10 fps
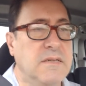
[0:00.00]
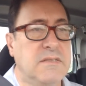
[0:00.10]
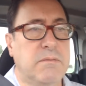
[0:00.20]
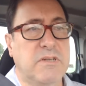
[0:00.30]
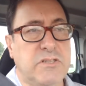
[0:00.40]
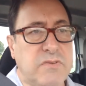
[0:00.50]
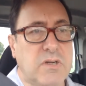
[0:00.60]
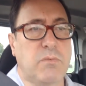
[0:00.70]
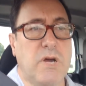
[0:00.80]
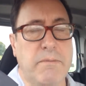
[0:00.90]
So once you've got
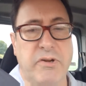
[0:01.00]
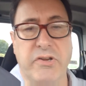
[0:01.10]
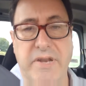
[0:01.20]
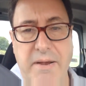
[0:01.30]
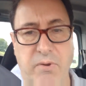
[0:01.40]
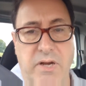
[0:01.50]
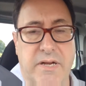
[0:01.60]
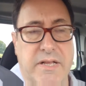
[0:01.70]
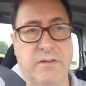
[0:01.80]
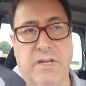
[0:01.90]
a worm on your
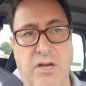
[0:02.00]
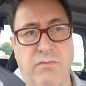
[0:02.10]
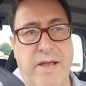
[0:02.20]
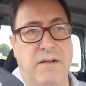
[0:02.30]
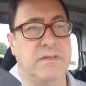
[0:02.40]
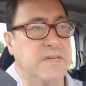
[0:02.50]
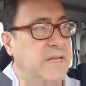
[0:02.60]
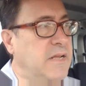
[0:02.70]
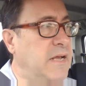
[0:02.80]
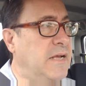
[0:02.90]
network, it'll go round and
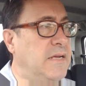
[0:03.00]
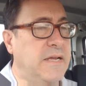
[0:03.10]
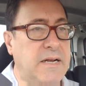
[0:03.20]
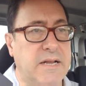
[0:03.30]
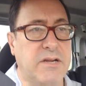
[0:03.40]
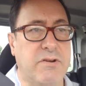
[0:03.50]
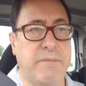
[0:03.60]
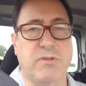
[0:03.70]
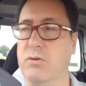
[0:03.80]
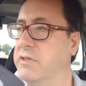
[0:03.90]
it, uh, it'll
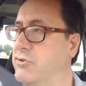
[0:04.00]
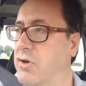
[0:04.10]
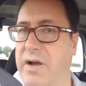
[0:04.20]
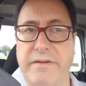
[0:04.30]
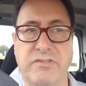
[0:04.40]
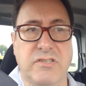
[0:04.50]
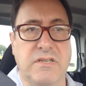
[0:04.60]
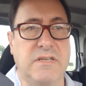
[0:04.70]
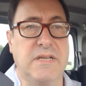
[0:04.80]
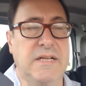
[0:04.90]
encrypt all your drives.
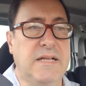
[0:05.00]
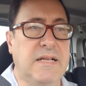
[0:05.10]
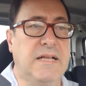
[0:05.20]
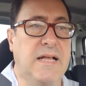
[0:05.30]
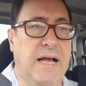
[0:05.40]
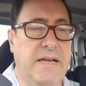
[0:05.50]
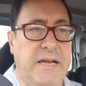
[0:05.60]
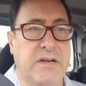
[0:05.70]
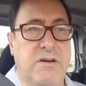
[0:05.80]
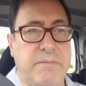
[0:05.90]
And
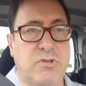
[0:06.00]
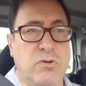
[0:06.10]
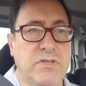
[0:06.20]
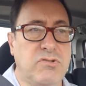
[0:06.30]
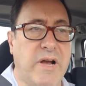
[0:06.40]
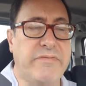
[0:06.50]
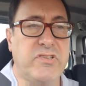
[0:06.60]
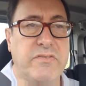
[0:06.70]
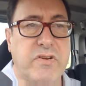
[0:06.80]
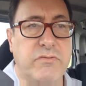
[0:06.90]
it encrypts all the drives
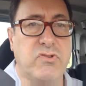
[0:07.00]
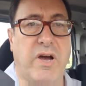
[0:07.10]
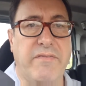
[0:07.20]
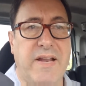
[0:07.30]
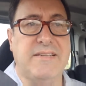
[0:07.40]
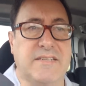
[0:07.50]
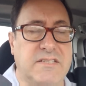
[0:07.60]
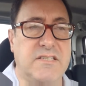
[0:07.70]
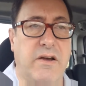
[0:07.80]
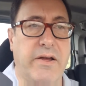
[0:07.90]
that have got drive
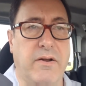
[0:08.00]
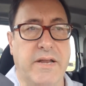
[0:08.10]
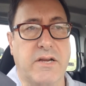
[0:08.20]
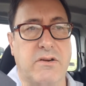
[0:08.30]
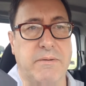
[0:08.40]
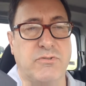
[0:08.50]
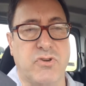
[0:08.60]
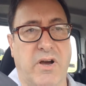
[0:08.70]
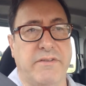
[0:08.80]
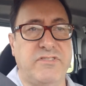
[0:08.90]
letters. So it'll encrypt
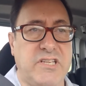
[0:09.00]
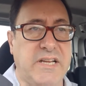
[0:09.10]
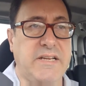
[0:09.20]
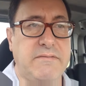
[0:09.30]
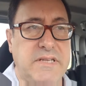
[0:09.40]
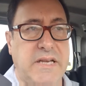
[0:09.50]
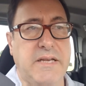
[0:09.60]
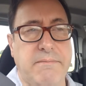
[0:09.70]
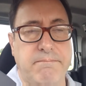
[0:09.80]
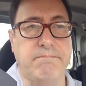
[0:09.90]
drive C,
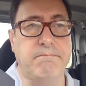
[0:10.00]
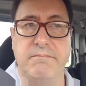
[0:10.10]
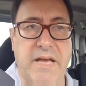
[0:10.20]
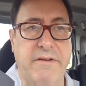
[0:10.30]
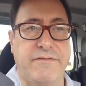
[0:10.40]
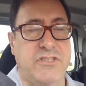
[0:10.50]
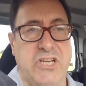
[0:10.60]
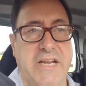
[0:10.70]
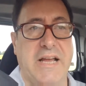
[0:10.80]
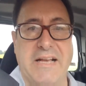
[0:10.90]
D, F,
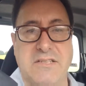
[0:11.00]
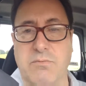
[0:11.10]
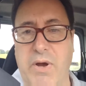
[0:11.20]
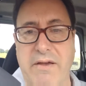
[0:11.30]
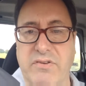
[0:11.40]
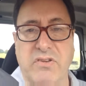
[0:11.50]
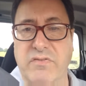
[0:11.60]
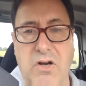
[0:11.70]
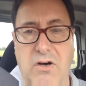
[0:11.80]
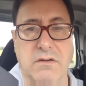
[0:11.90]
G, S, whatever
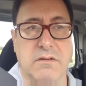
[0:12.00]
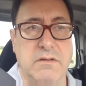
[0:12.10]
you've got,